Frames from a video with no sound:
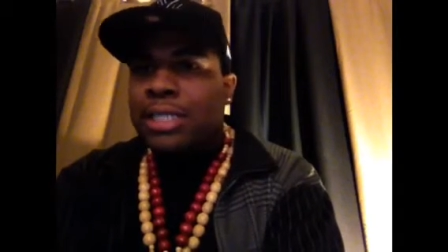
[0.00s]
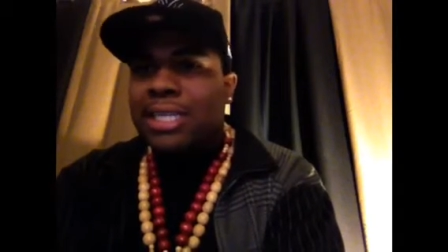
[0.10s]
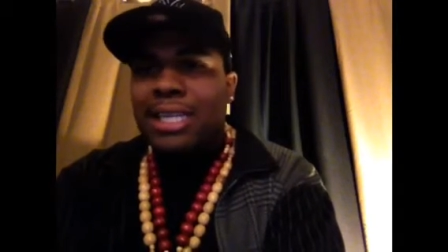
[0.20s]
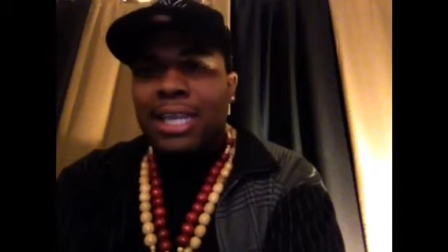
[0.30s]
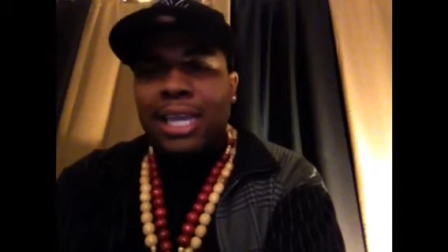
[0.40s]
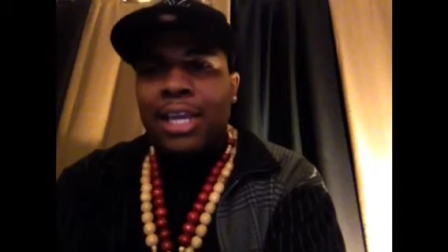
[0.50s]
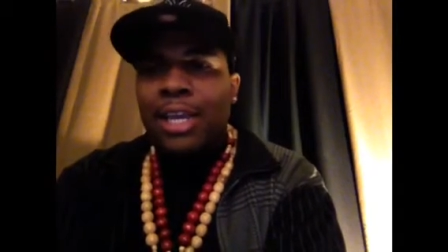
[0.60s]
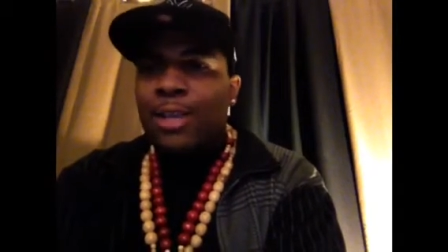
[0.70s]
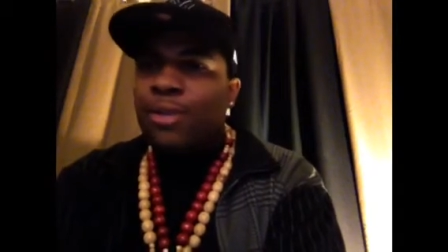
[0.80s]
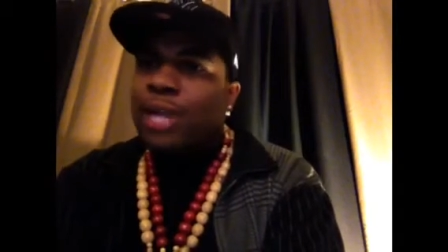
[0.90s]
Tell her that
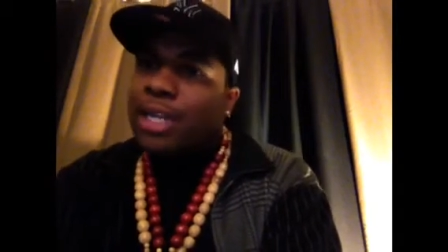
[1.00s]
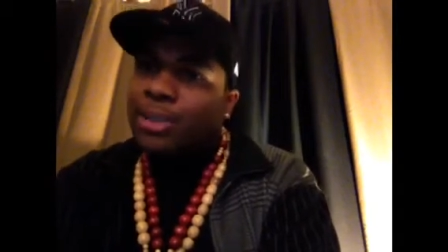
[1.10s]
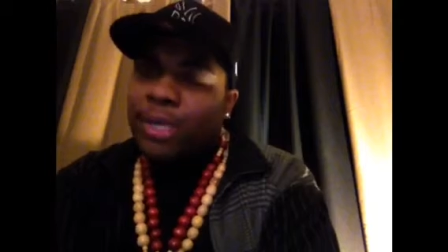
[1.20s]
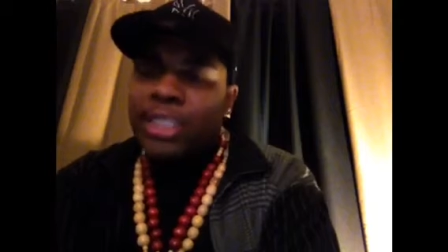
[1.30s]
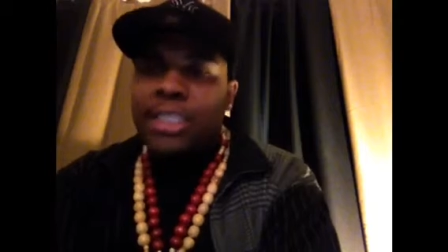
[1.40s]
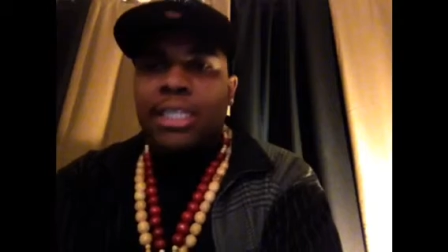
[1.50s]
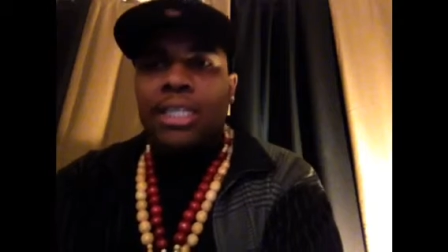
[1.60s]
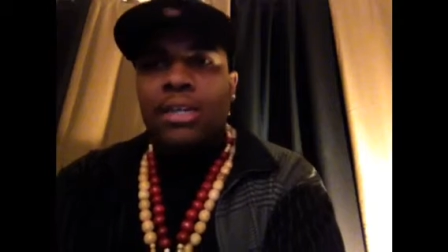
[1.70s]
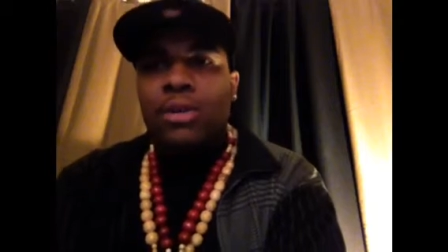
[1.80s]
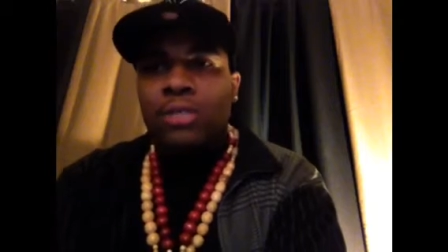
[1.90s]
you like the way she look
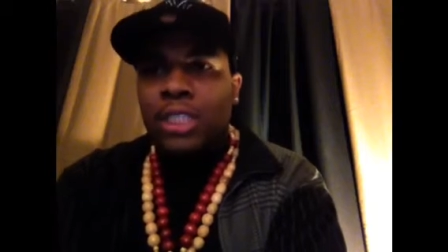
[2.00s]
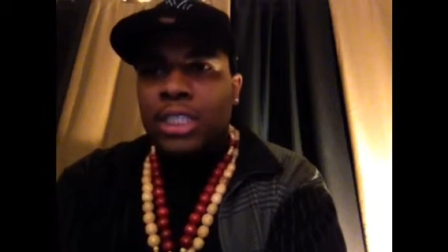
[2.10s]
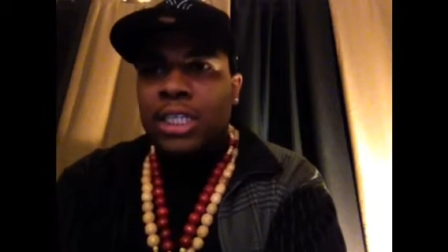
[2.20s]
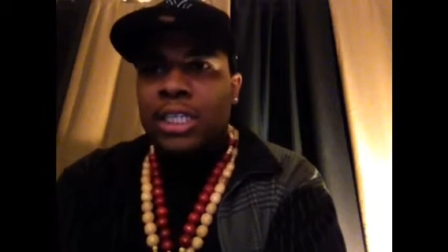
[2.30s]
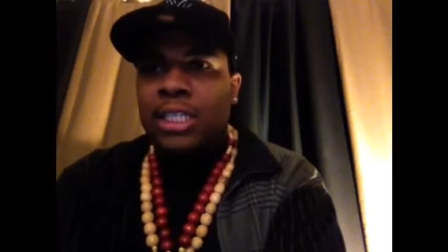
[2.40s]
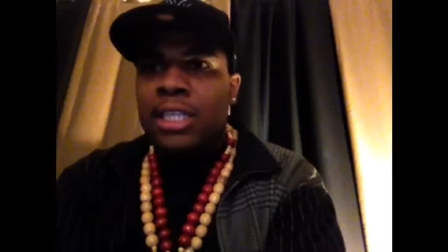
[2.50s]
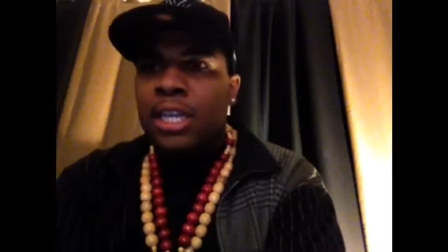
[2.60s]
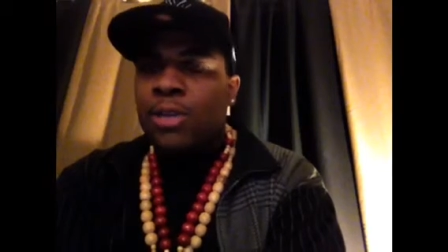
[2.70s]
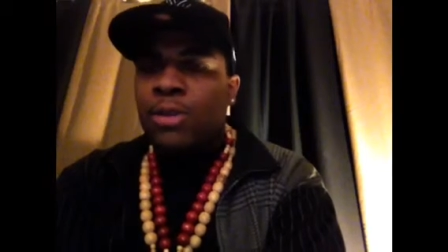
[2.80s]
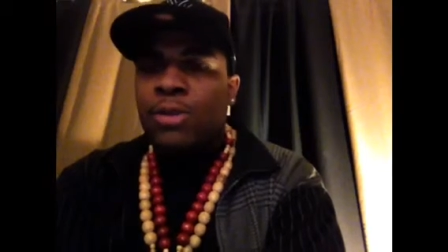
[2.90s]
in those jeans.
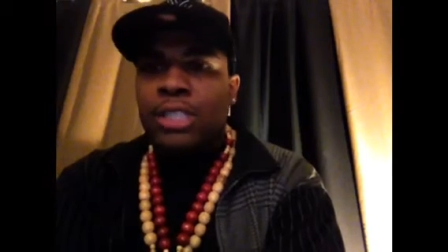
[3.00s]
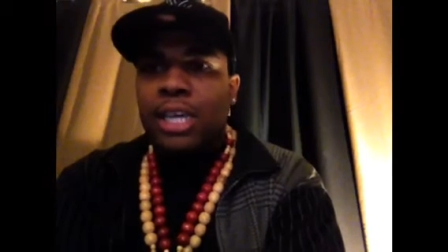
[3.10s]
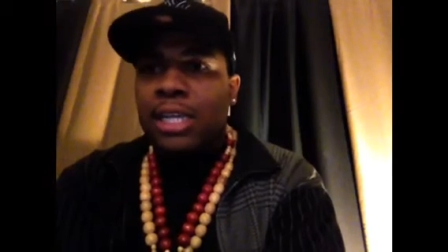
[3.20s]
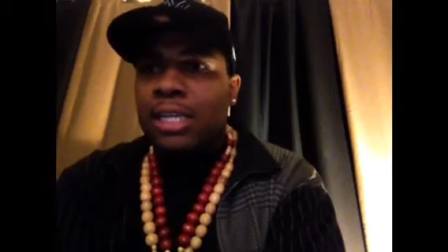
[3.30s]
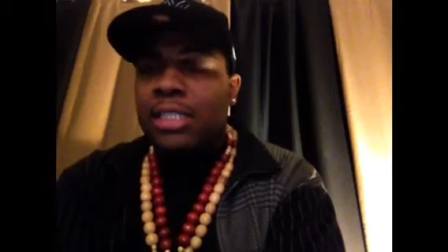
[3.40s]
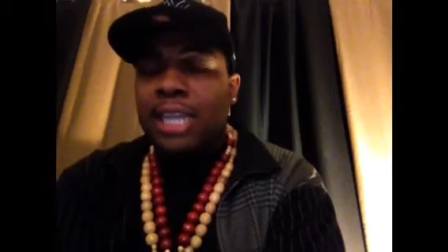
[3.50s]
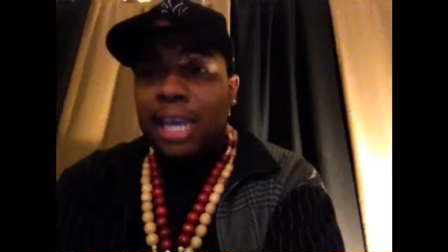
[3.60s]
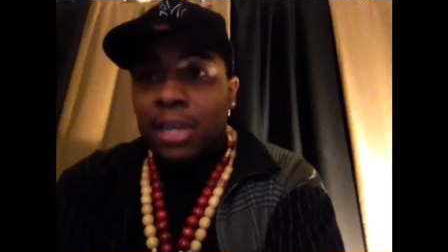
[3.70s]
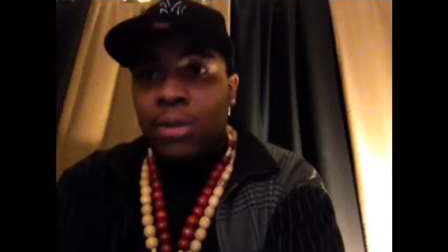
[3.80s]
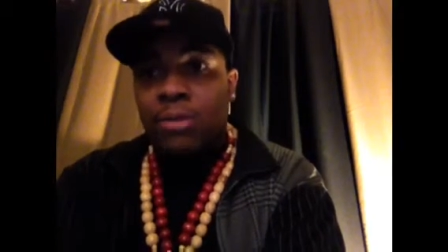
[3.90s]
You know, tell her,
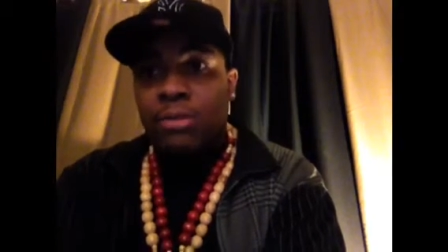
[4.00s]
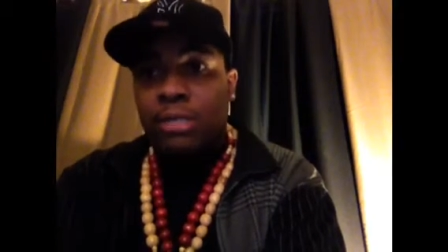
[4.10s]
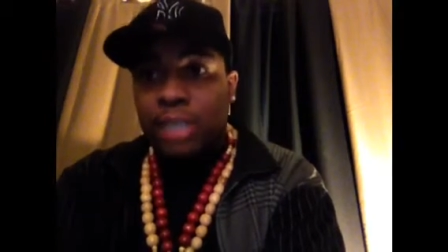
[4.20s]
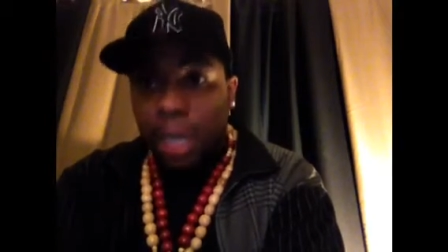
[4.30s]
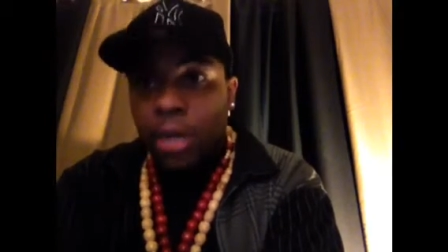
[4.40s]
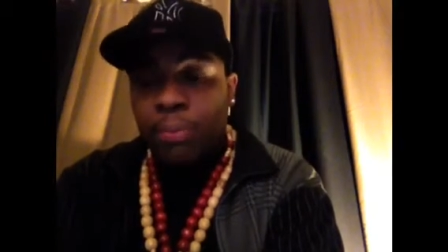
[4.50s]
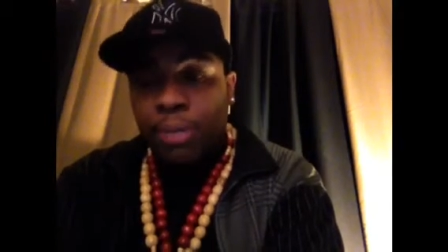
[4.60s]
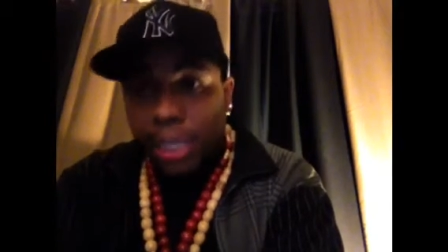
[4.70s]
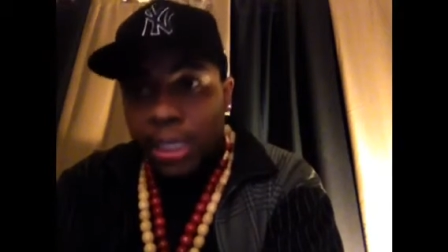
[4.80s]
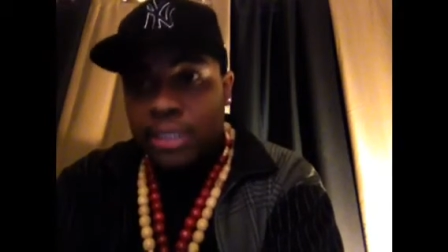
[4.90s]
tell her, tell her,
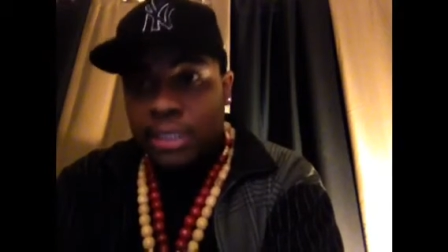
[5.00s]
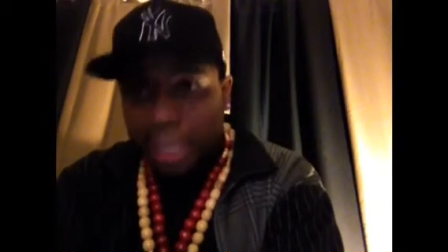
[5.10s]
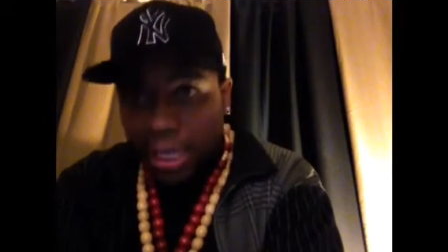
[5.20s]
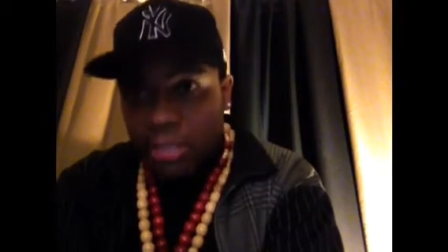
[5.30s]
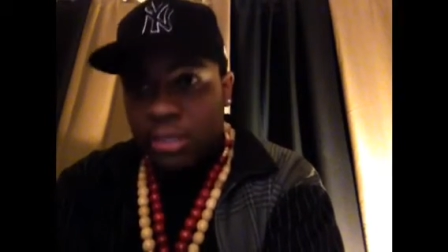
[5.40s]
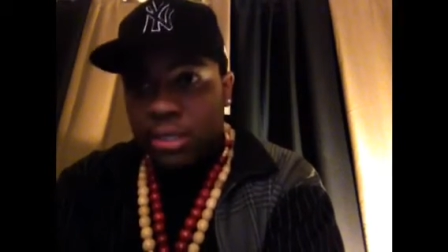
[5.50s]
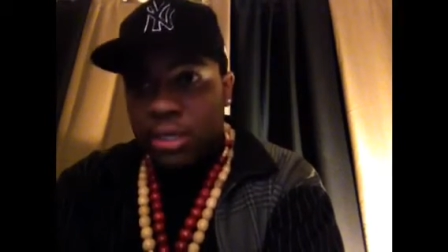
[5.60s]
please tell her.